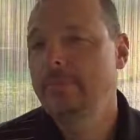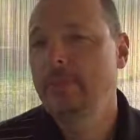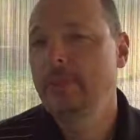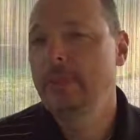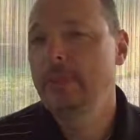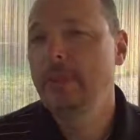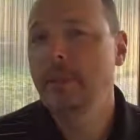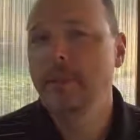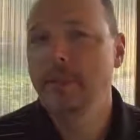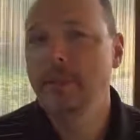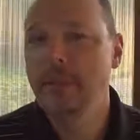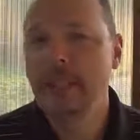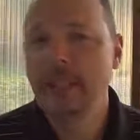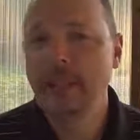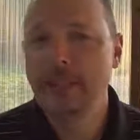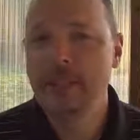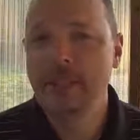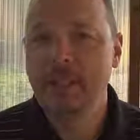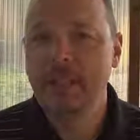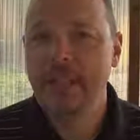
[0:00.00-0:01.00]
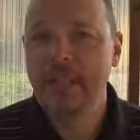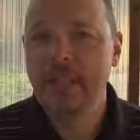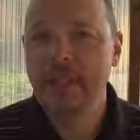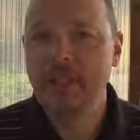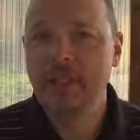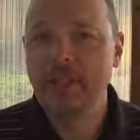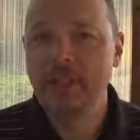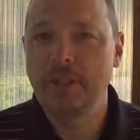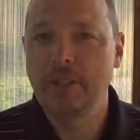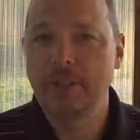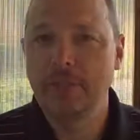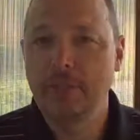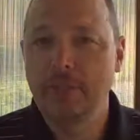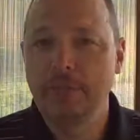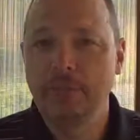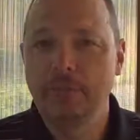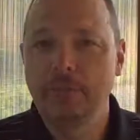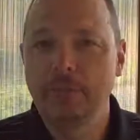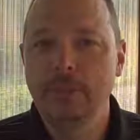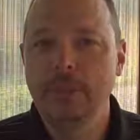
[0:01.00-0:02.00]
some of the limitations
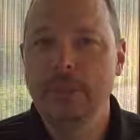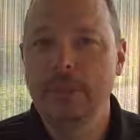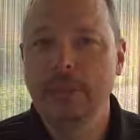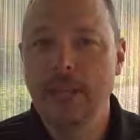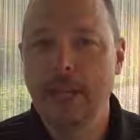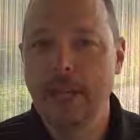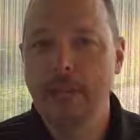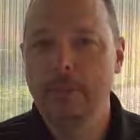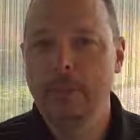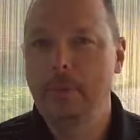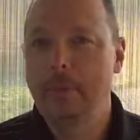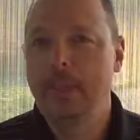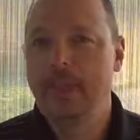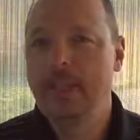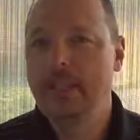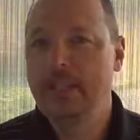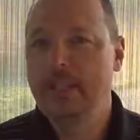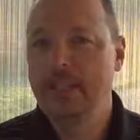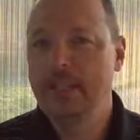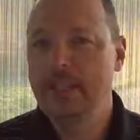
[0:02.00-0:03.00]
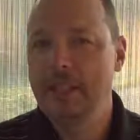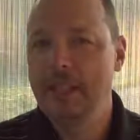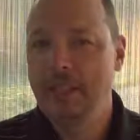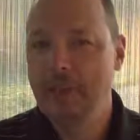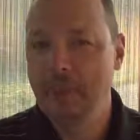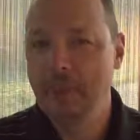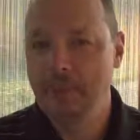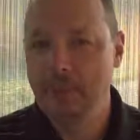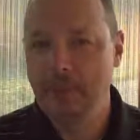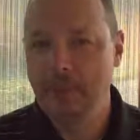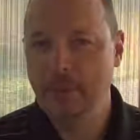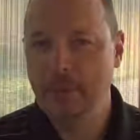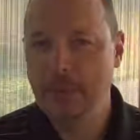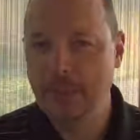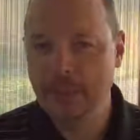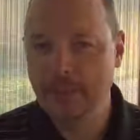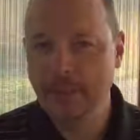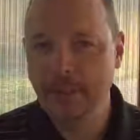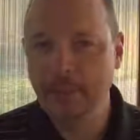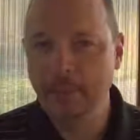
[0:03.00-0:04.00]
of the time space continuum that we
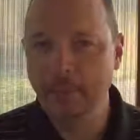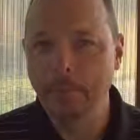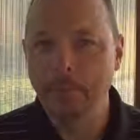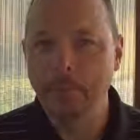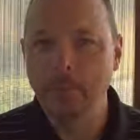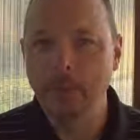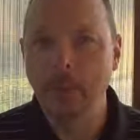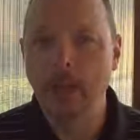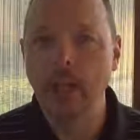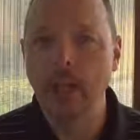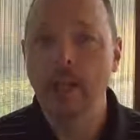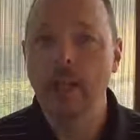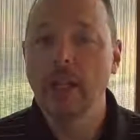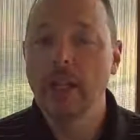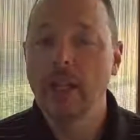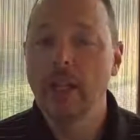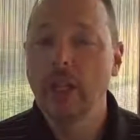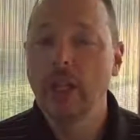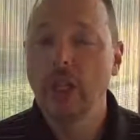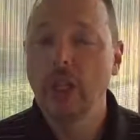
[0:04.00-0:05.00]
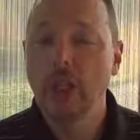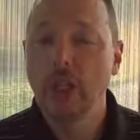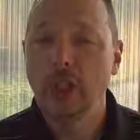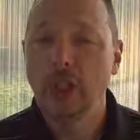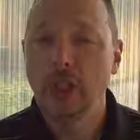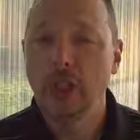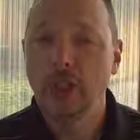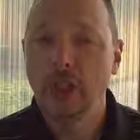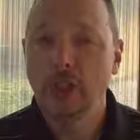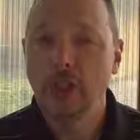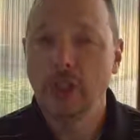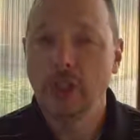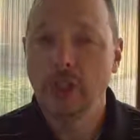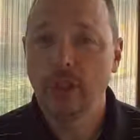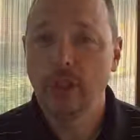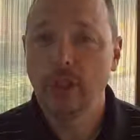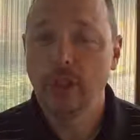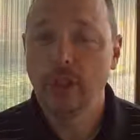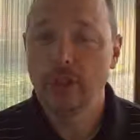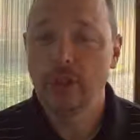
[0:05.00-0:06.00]
live in, right?
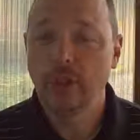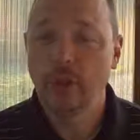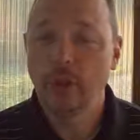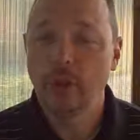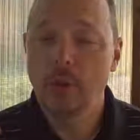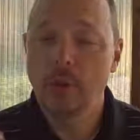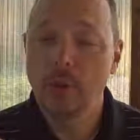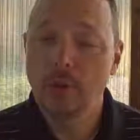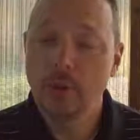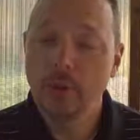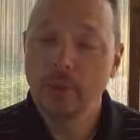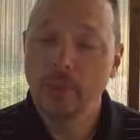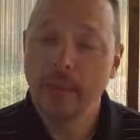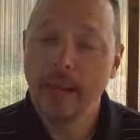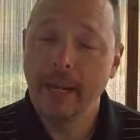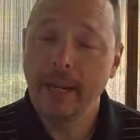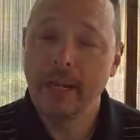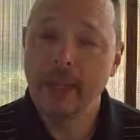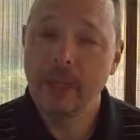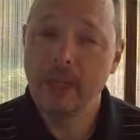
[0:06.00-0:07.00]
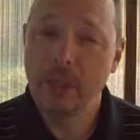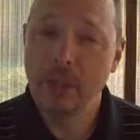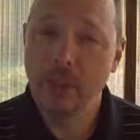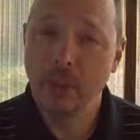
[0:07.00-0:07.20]
So you're making a